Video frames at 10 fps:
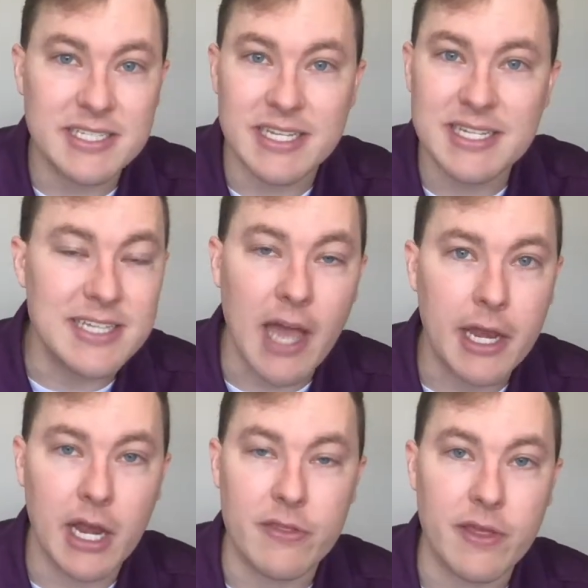It's not
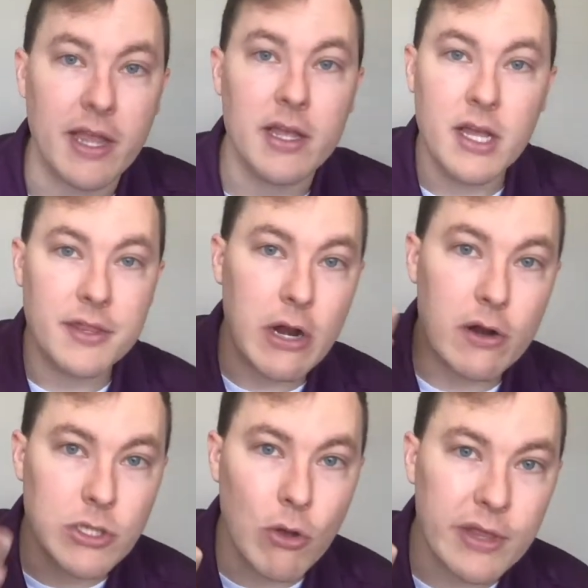anything. There is
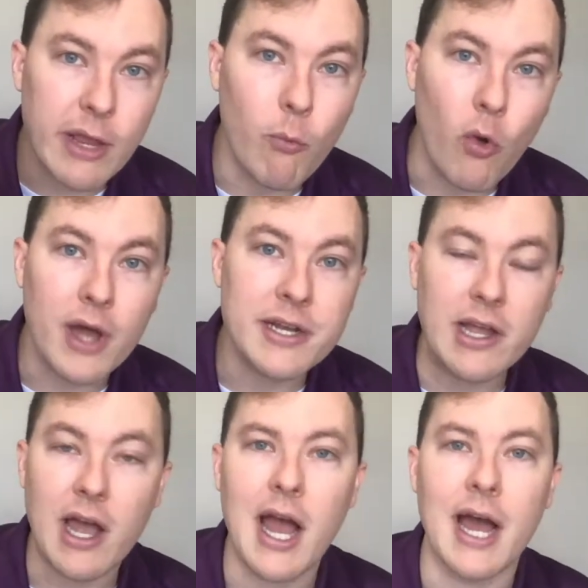only one
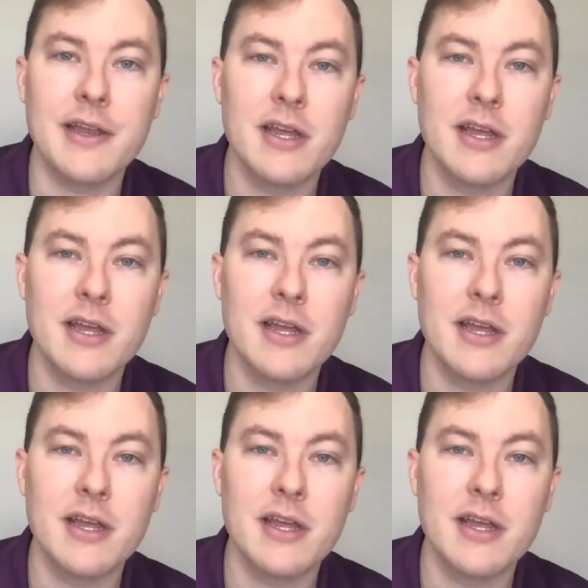God.